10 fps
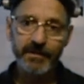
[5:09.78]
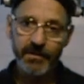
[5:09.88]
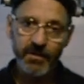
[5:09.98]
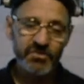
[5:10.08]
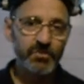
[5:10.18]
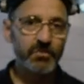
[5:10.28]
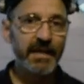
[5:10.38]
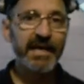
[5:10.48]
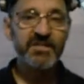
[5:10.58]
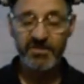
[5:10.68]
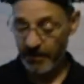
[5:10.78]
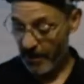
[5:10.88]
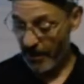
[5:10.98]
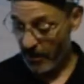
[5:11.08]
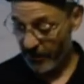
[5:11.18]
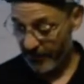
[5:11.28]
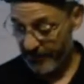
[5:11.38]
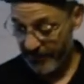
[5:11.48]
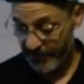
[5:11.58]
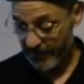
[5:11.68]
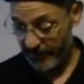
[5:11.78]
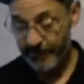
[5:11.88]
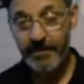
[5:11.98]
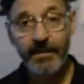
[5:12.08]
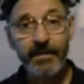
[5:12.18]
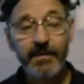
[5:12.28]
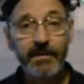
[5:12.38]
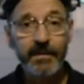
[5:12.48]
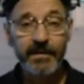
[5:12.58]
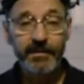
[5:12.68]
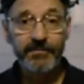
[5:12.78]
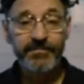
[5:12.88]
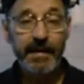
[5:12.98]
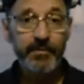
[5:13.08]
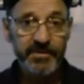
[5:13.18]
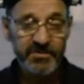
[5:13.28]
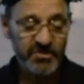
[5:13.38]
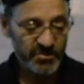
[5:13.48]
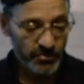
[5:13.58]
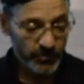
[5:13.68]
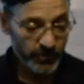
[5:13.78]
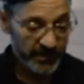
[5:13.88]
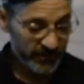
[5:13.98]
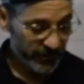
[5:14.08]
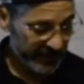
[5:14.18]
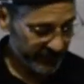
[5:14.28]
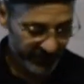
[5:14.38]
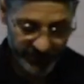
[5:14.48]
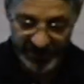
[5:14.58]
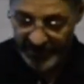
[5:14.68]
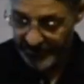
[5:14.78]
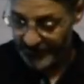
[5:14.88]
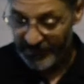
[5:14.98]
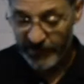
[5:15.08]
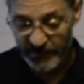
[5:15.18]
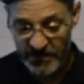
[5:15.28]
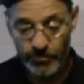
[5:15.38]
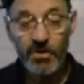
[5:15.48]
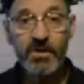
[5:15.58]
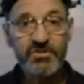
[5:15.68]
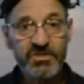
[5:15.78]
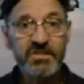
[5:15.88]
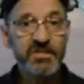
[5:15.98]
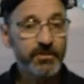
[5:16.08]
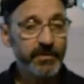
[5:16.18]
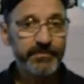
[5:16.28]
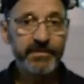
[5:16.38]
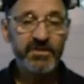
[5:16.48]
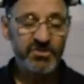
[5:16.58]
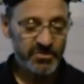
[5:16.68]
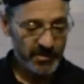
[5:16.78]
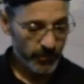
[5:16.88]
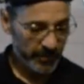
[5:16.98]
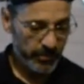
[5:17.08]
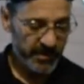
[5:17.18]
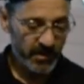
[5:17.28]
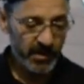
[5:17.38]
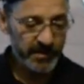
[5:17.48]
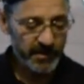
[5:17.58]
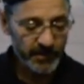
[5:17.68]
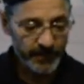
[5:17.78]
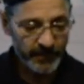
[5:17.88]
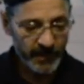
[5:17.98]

and they also last a lot longer than fiber discs do, grade for grade. These are all 60 grit finishes that we're putting on here,